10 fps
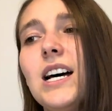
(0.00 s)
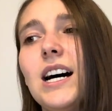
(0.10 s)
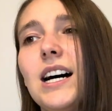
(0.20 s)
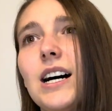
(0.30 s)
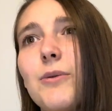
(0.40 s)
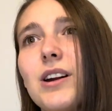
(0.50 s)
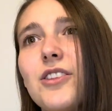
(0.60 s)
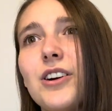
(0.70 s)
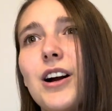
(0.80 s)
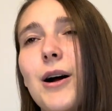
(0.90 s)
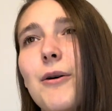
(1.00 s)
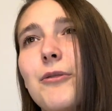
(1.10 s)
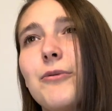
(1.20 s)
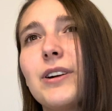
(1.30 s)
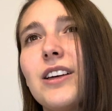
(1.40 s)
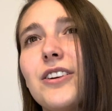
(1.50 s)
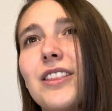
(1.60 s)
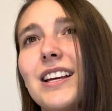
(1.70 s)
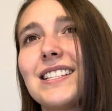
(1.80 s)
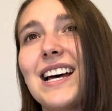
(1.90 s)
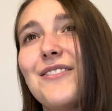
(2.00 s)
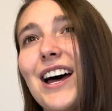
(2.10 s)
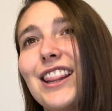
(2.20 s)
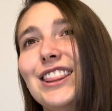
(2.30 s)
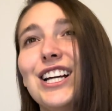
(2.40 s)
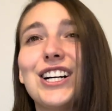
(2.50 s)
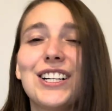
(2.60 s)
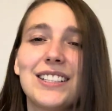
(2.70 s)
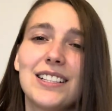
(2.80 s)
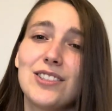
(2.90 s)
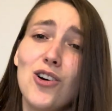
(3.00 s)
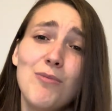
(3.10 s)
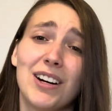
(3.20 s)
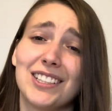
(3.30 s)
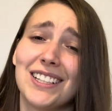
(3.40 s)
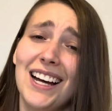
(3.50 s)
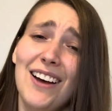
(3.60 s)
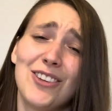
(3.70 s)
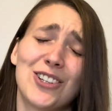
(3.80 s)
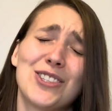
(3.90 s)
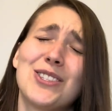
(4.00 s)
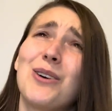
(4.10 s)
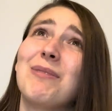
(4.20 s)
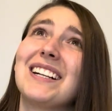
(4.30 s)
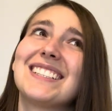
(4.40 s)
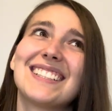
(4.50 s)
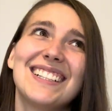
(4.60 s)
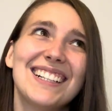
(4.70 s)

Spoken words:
What other things have I learned? So much. I've learned so much.